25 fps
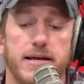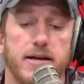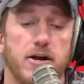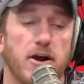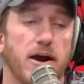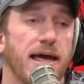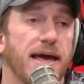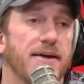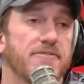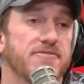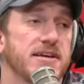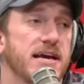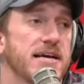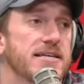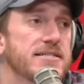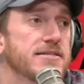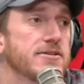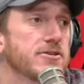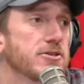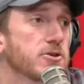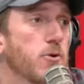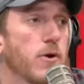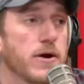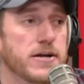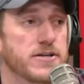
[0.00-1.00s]
I have to ask
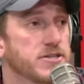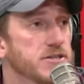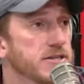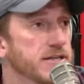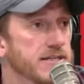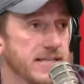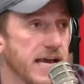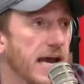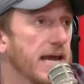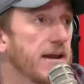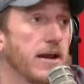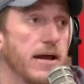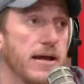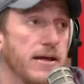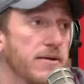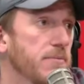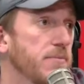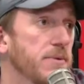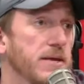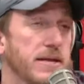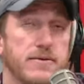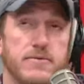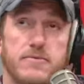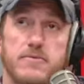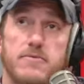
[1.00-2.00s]
this question because
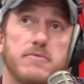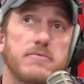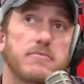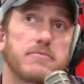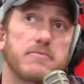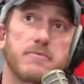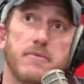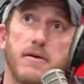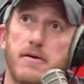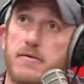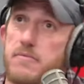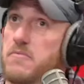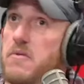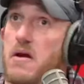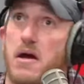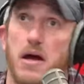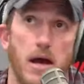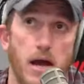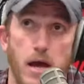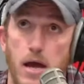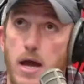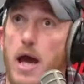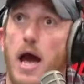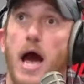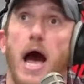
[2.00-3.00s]

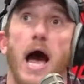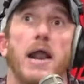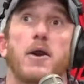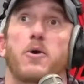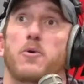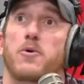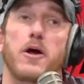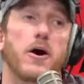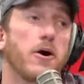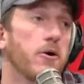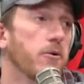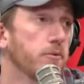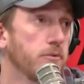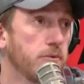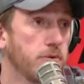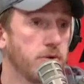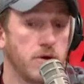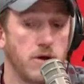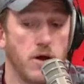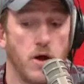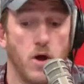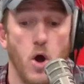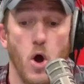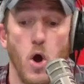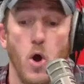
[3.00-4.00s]
I don't know.
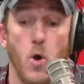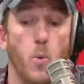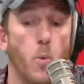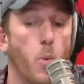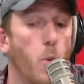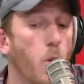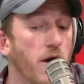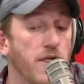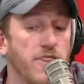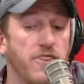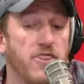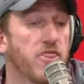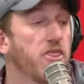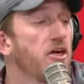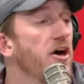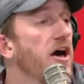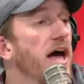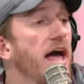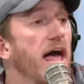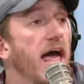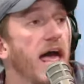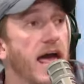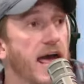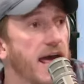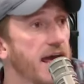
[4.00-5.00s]
What
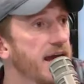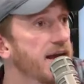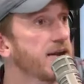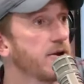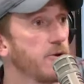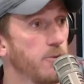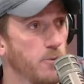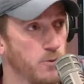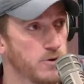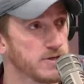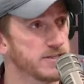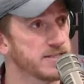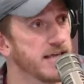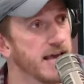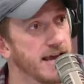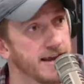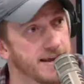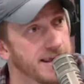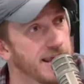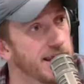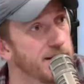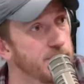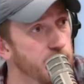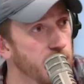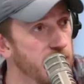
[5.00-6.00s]
the heck was that
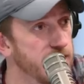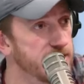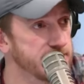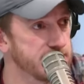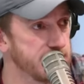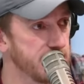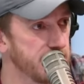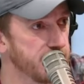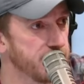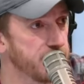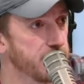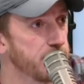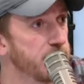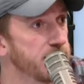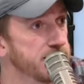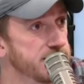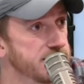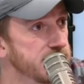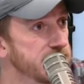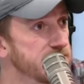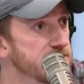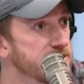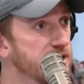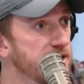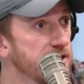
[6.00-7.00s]
game last night from
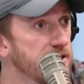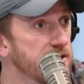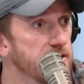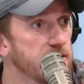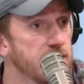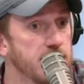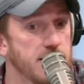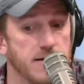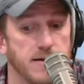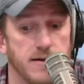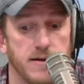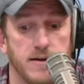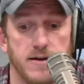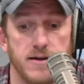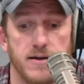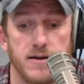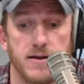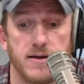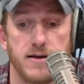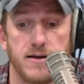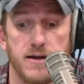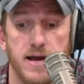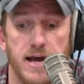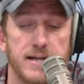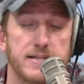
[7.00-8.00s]
NC State?
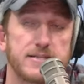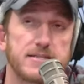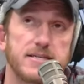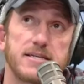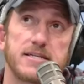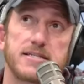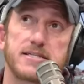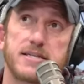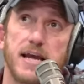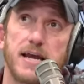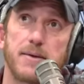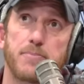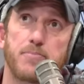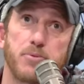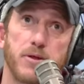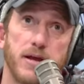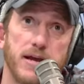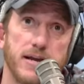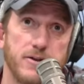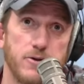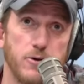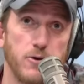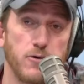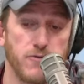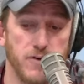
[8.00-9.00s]
NC State
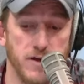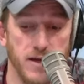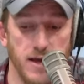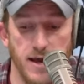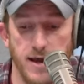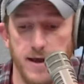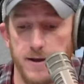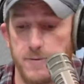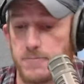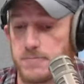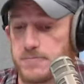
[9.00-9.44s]
played UVA.